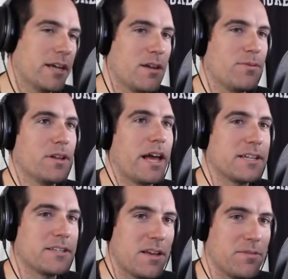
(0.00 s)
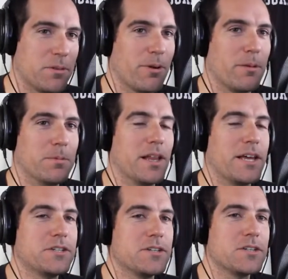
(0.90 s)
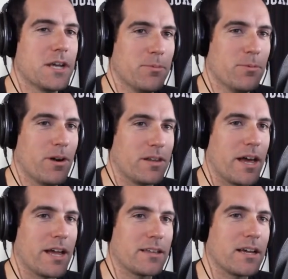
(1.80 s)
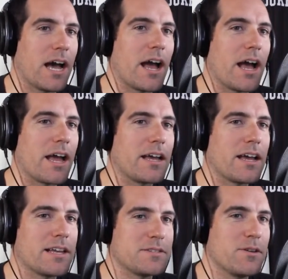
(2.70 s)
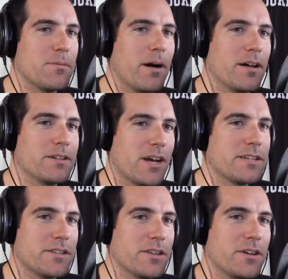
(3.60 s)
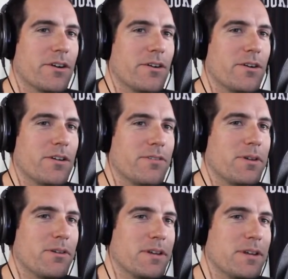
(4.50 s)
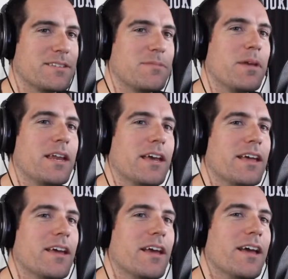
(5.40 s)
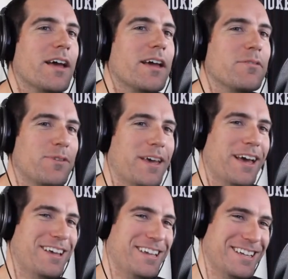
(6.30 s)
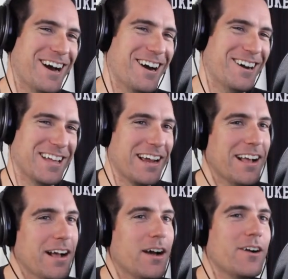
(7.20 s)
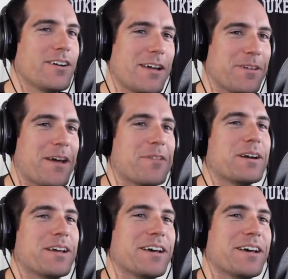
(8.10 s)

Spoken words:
of felt like a 7th grade relationship where like the guy has to apologize to the girl even if he doesn't mean it. And if like, okay, well now we're good.